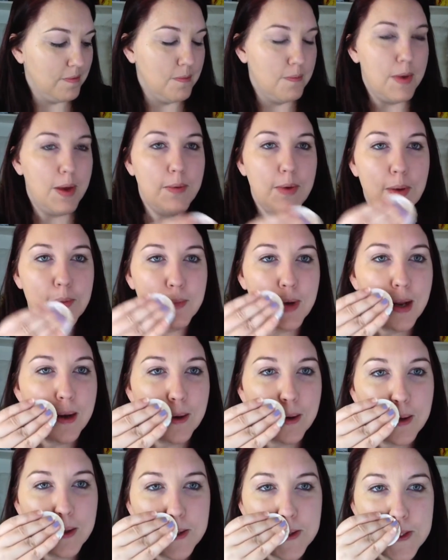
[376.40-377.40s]
Maybe I'm not a
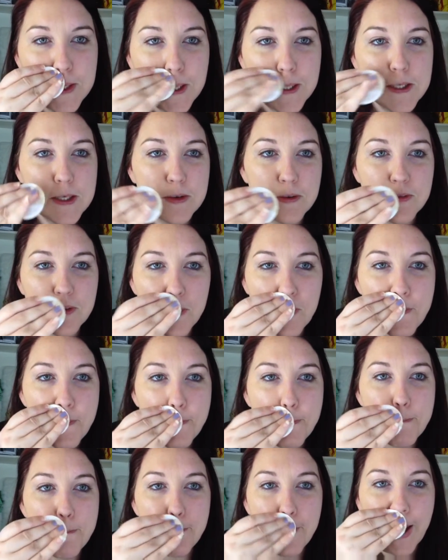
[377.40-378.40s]
good judge of
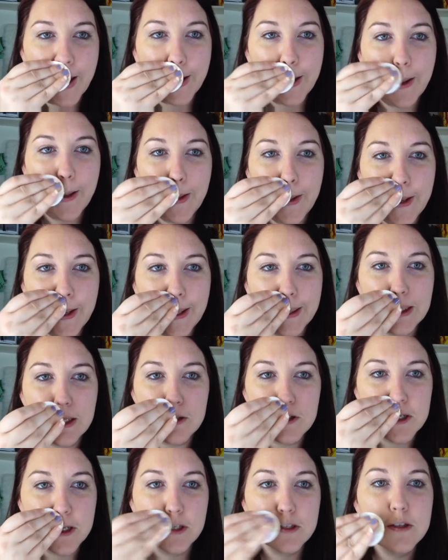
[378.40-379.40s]
my color at the
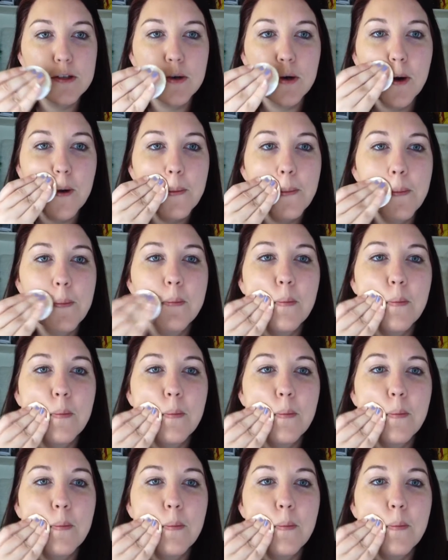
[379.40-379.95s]
drugstore.